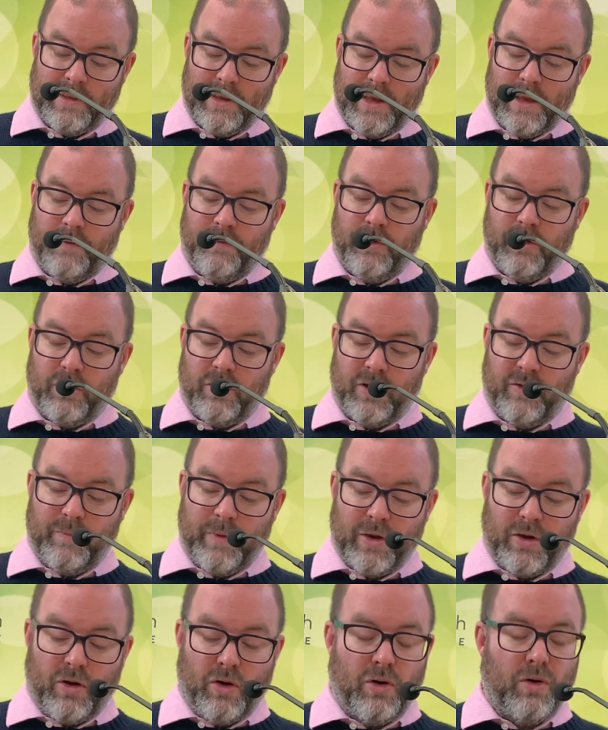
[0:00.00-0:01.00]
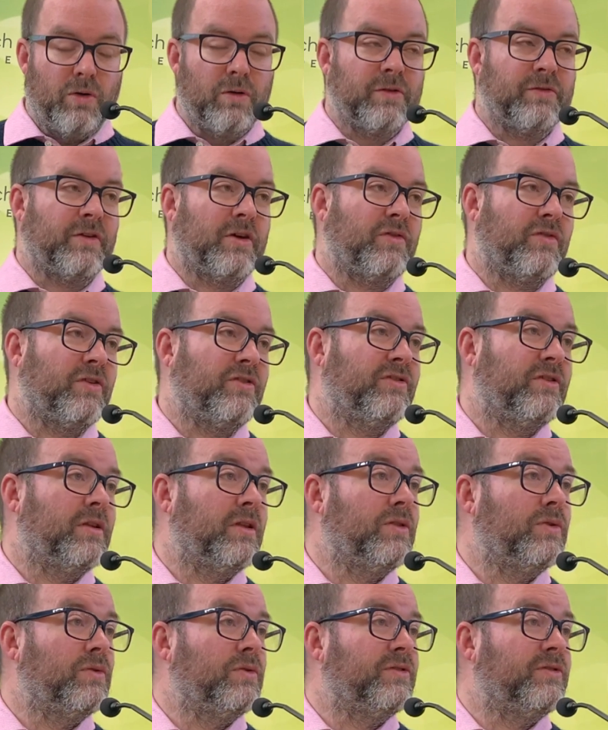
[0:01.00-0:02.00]
If you could have been called as a Christian
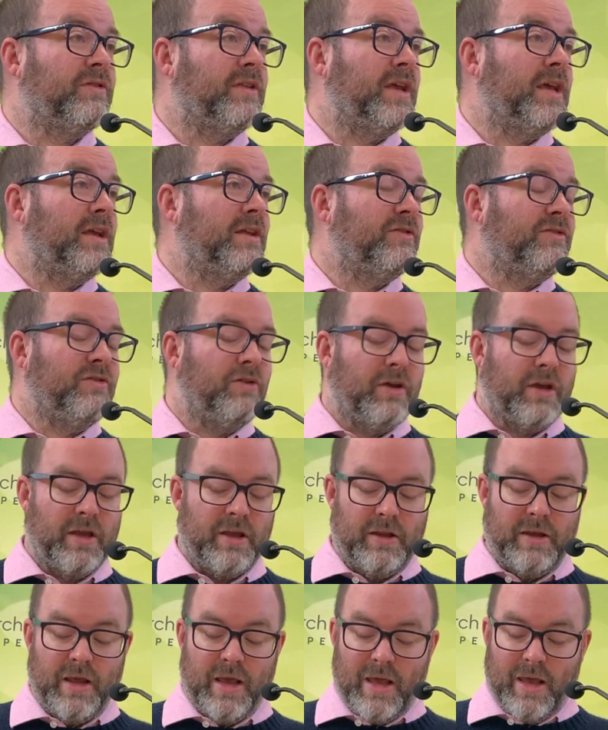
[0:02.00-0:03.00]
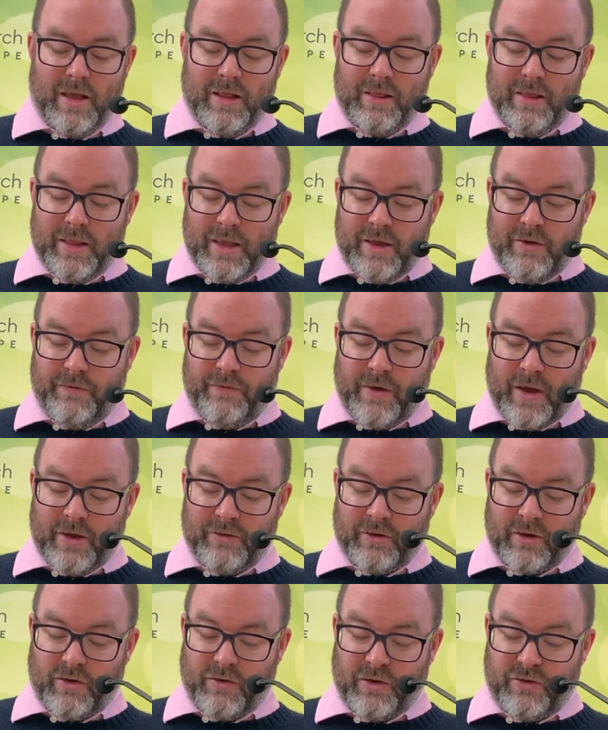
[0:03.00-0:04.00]
in those states, you can live
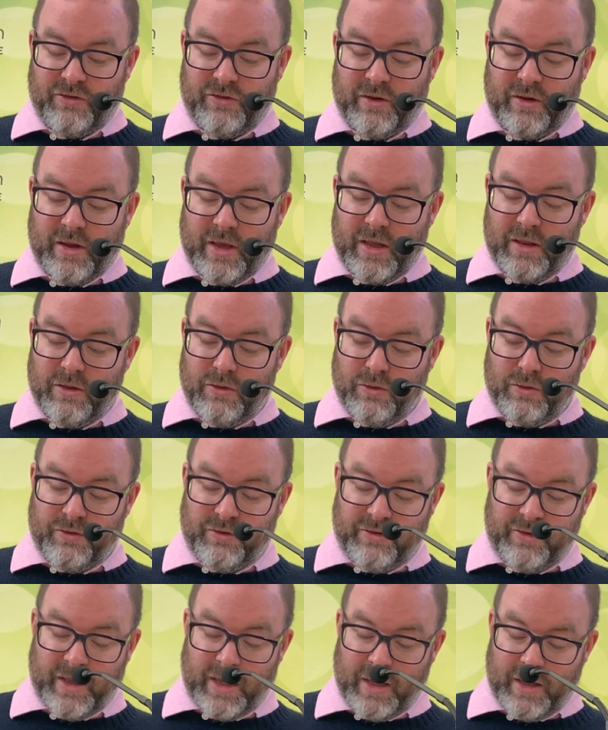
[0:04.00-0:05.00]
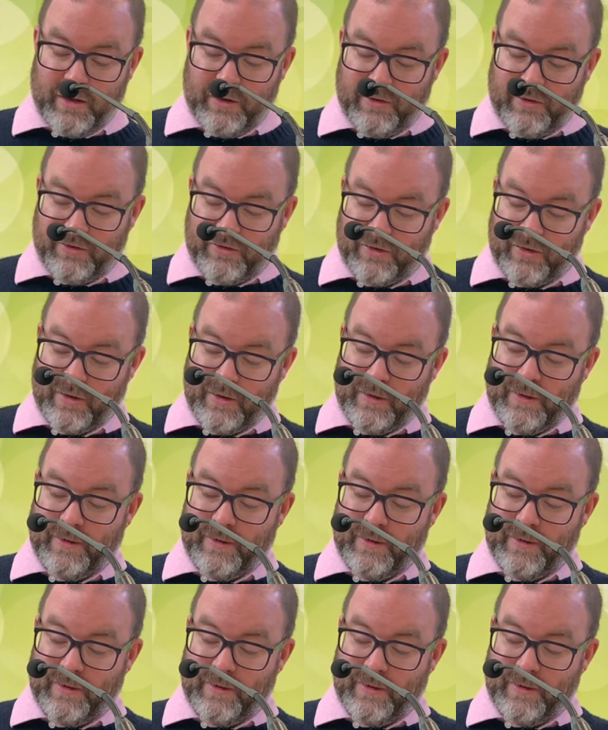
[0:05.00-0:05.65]
as a Christian in those states.